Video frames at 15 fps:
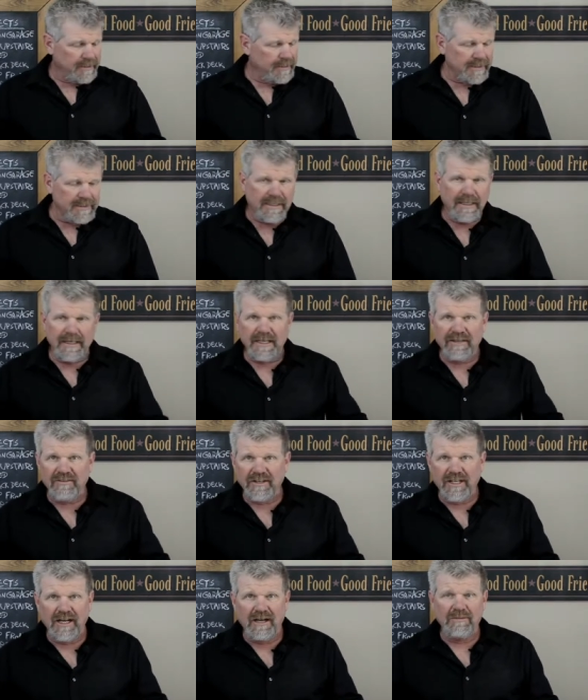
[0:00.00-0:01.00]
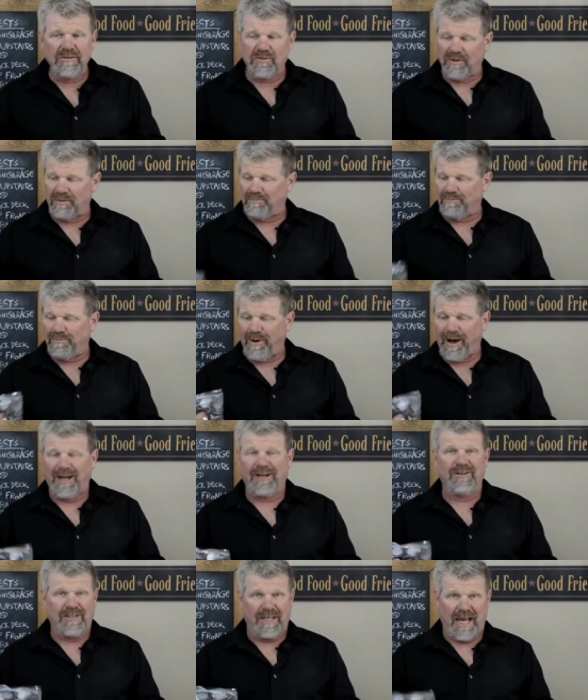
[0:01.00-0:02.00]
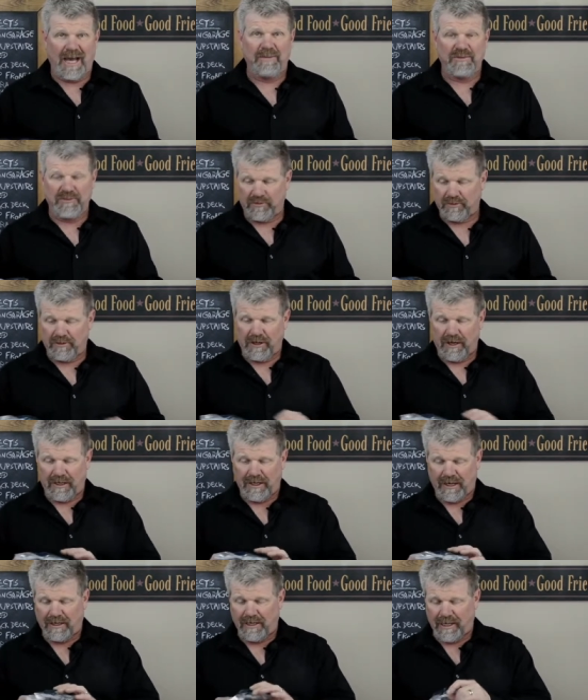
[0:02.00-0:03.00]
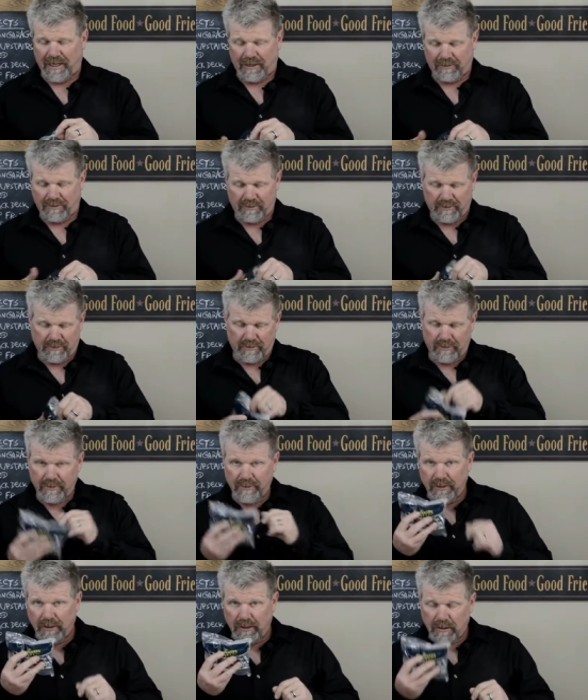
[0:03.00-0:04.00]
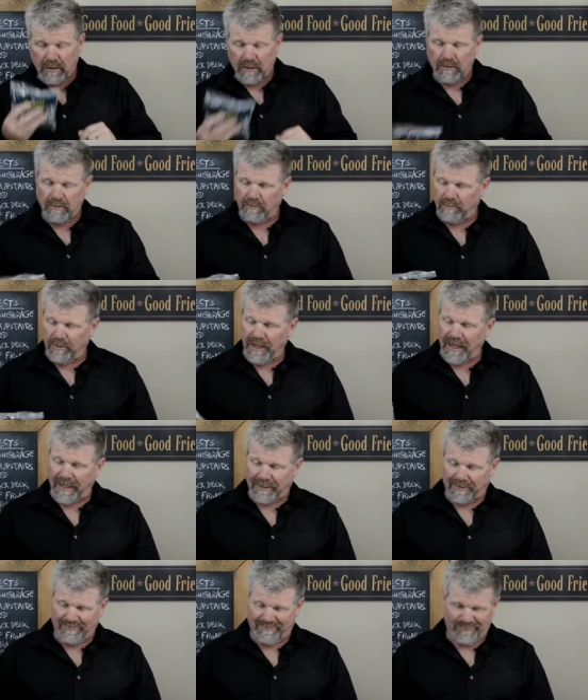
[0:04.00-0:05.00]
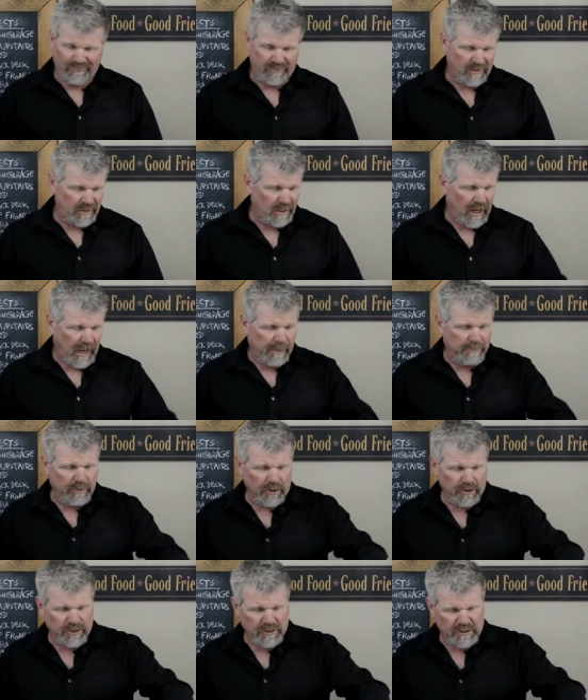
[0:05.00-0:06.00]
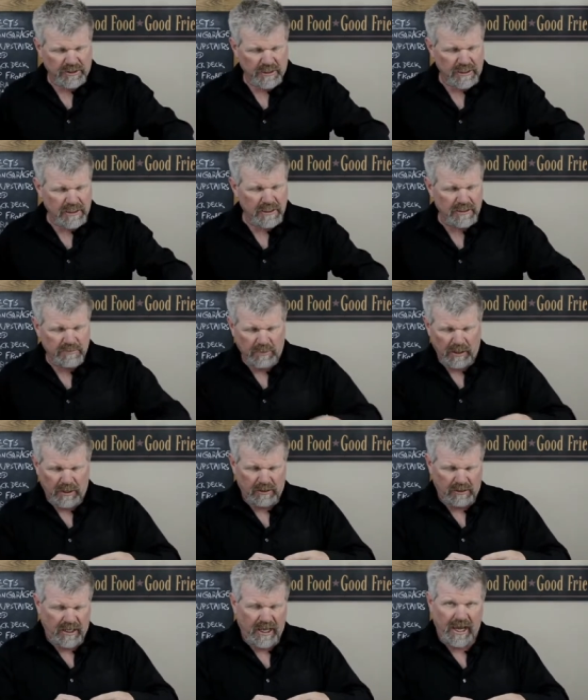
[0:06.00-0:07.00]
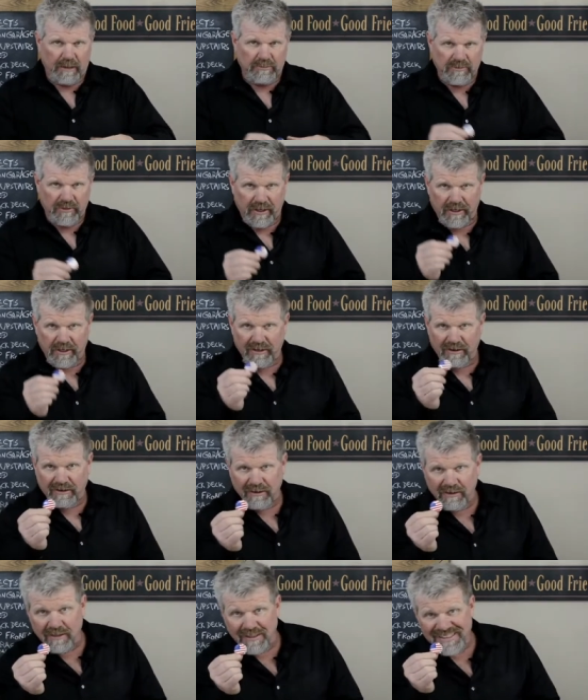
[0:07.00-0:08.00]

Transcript: This kit even comes with bottle caps, for crying out loud. But I purchased these bottle caps right here